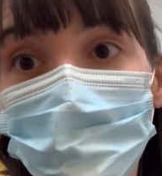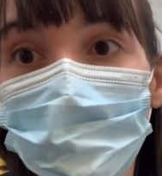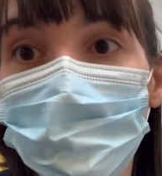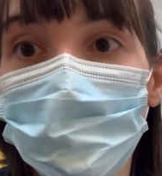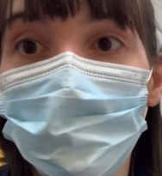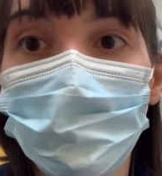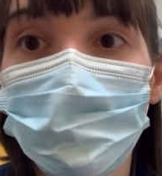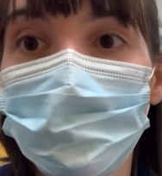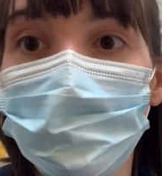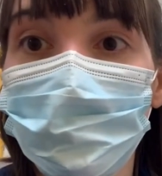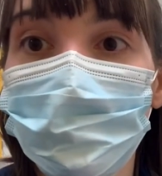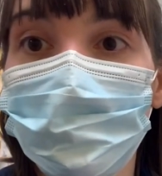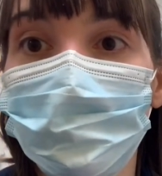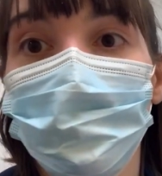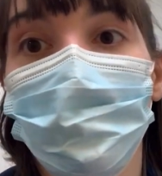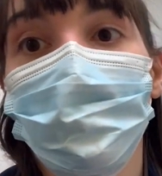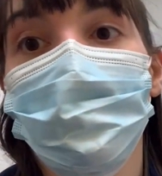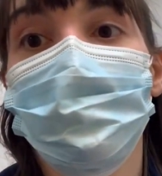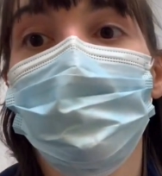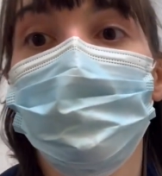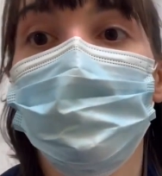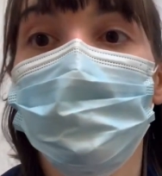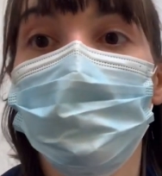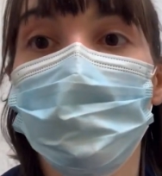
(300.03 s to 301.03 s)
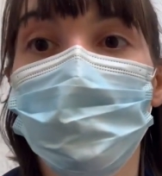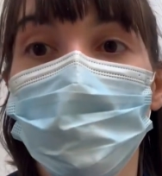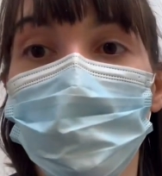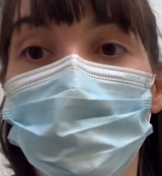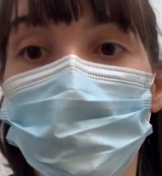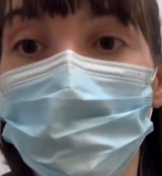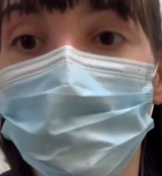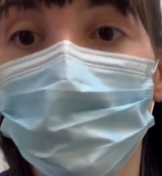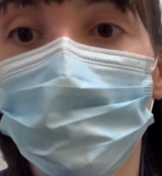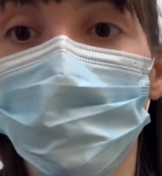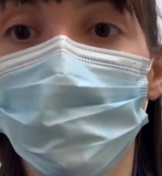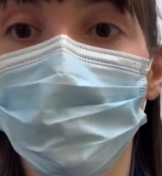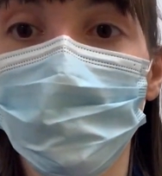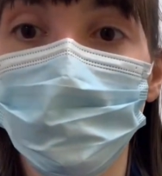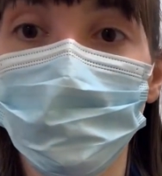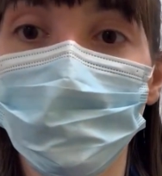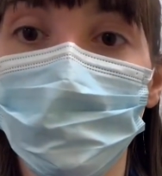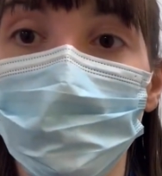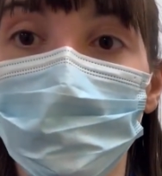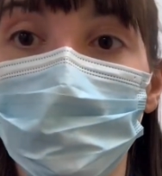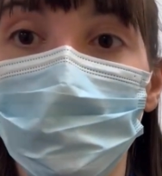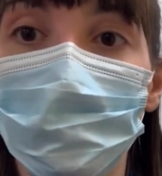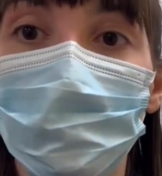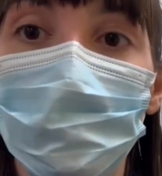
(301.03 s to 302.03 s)
a big fancy machine where
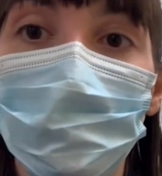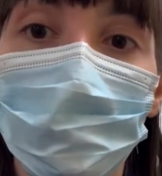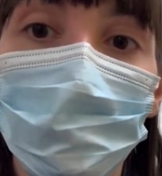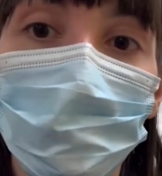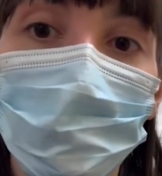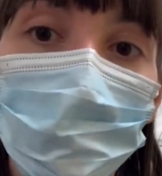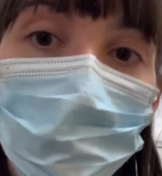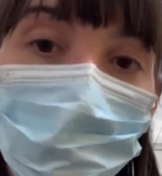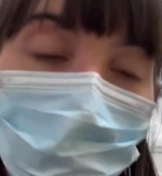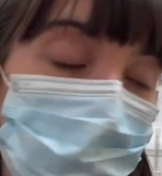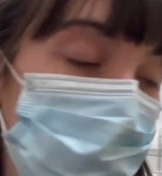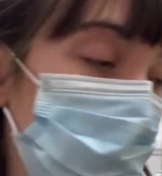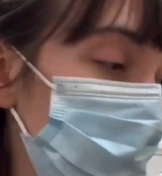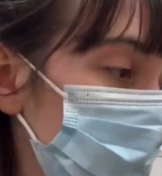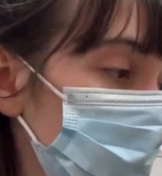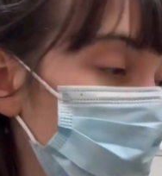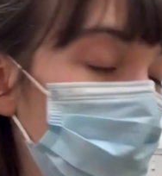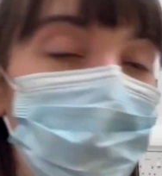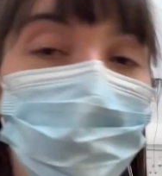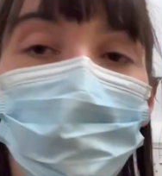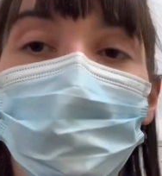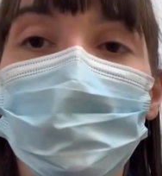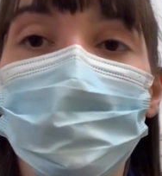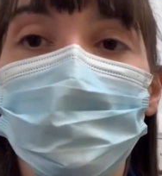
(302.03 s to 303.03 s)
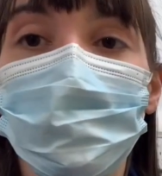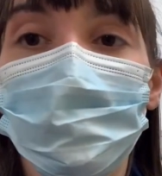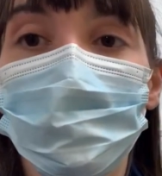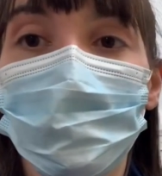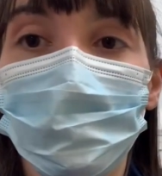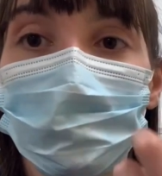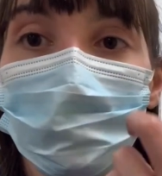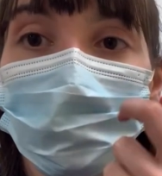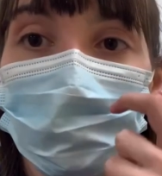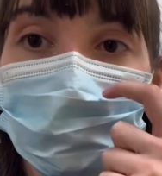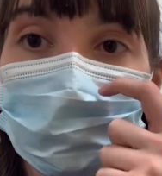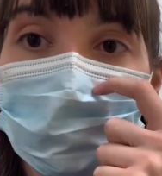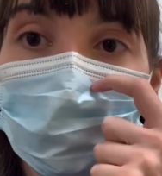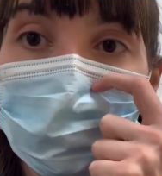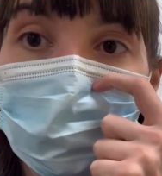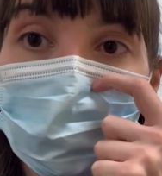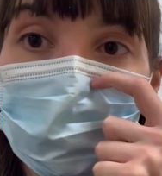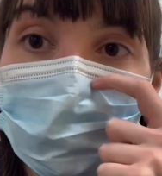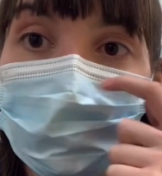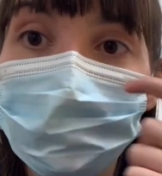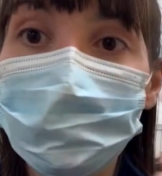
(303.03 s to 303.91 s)
you push that wee tube of blood in, it